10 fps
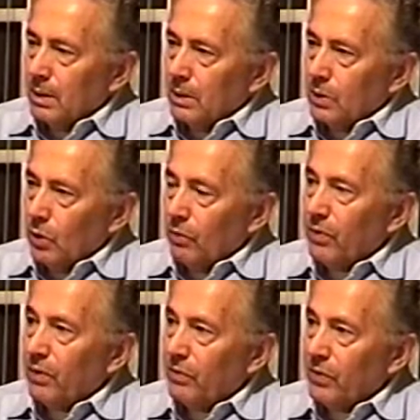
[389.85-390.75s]
So for
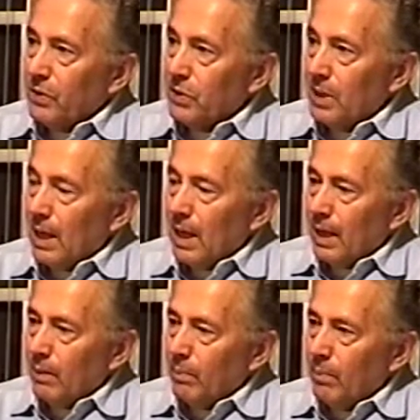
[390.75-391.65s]
the first
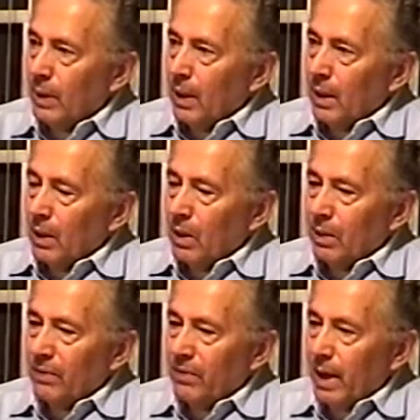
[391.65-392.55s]
time, a lot
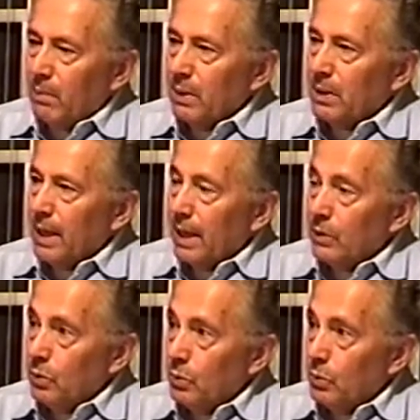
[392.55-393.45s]
of families
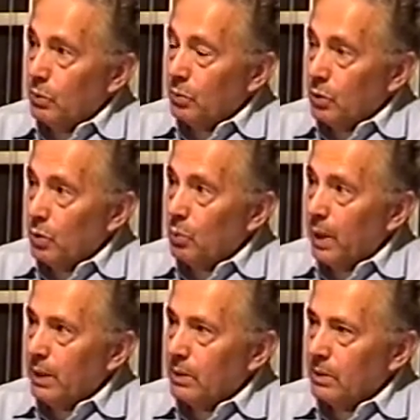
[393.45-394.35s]
had two
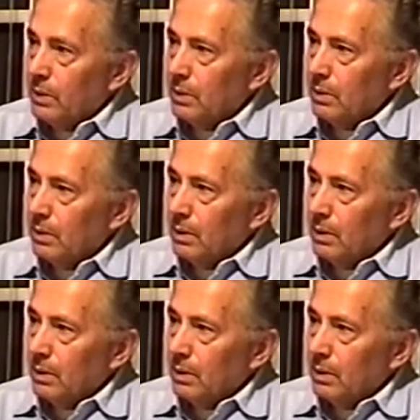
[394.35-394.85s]
wages.